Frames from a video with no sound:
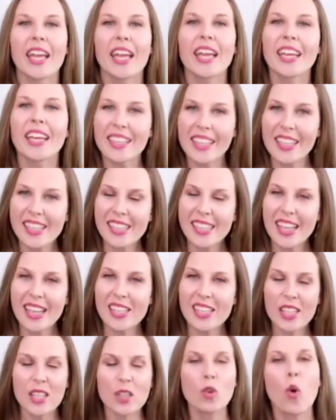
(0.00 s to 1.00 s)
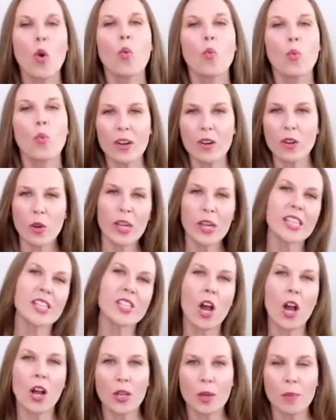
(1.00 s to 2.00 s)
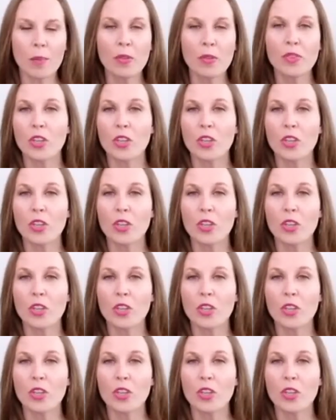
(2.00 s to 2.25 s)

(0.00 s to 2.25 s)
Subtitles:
In this lesson, we're going to talk about